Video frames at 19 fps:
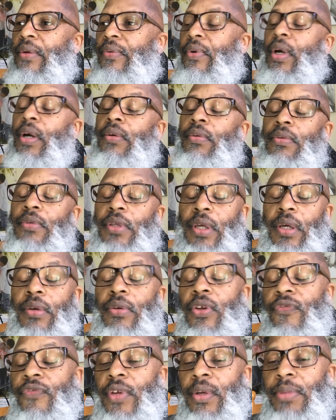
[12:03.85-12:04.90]
Well, I
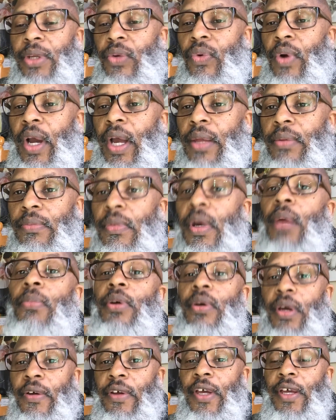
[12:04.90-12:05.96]
don't know if it'll be quiet. I
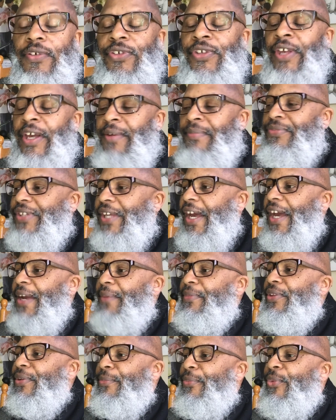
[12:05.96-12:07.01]
will have some
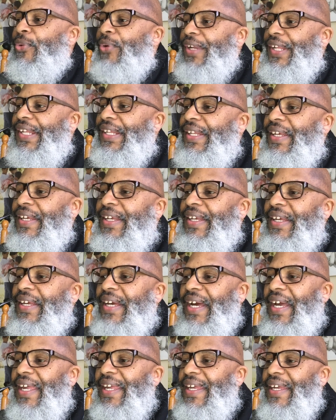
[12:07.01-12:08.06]
time in the morning,
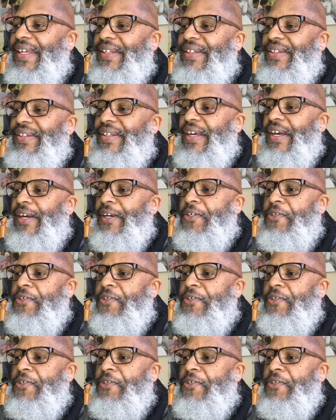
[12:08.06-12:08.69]
and